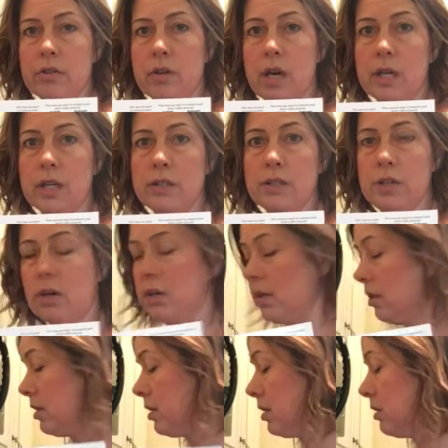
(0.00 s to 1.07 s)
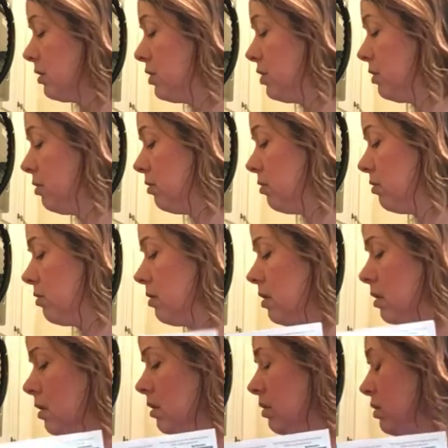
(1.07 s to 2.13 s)
grind chart to
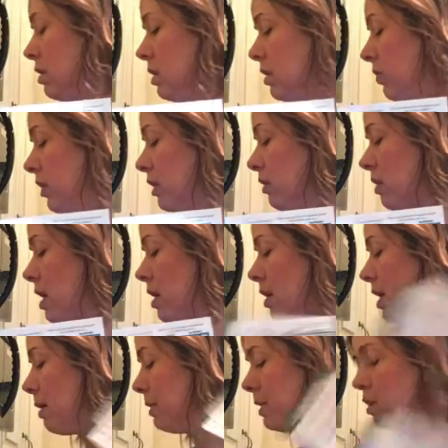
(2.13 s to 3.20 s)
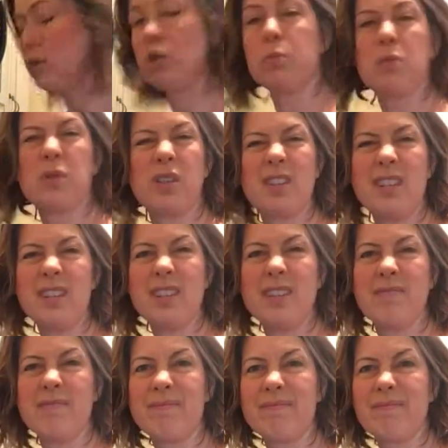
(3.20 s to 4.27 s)
just figure out how many scoops you
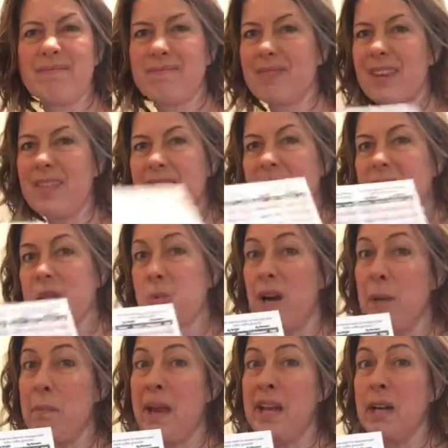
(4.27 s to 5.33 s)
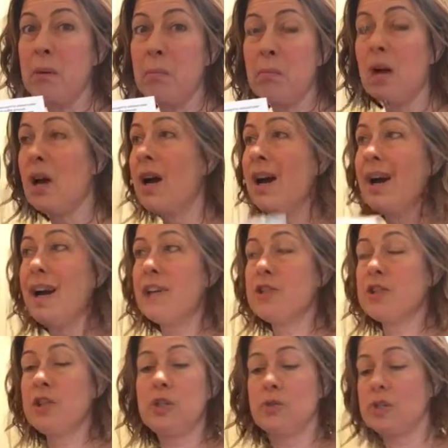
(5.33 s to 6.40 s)
need. That's why I made them. I
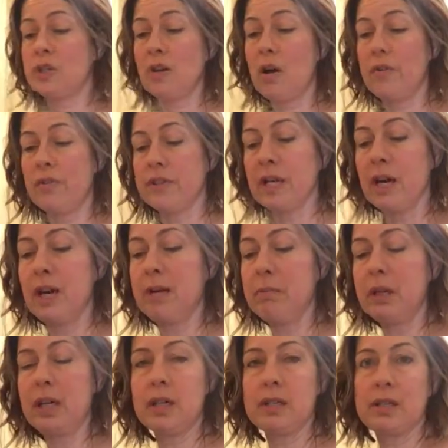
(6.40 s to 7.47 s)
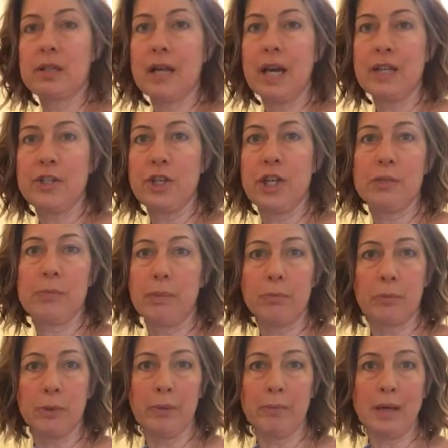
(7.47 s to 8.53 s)
actually use it all the time because I change my
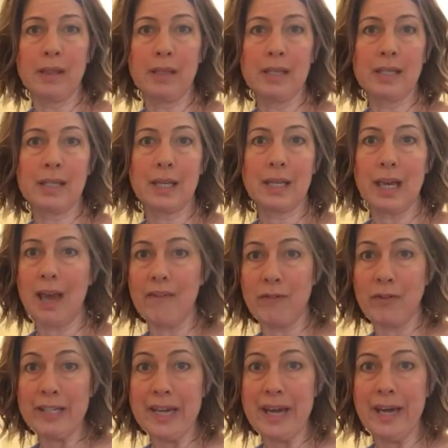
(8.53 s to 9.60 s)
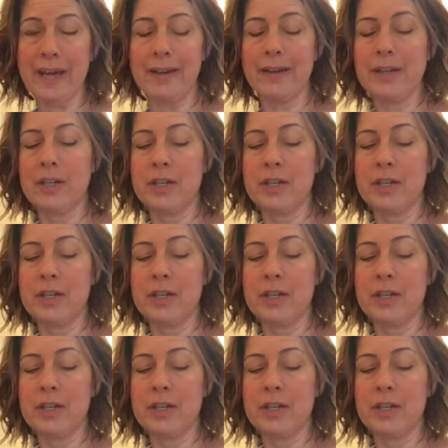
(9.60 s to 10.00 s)
brewing methods like every day.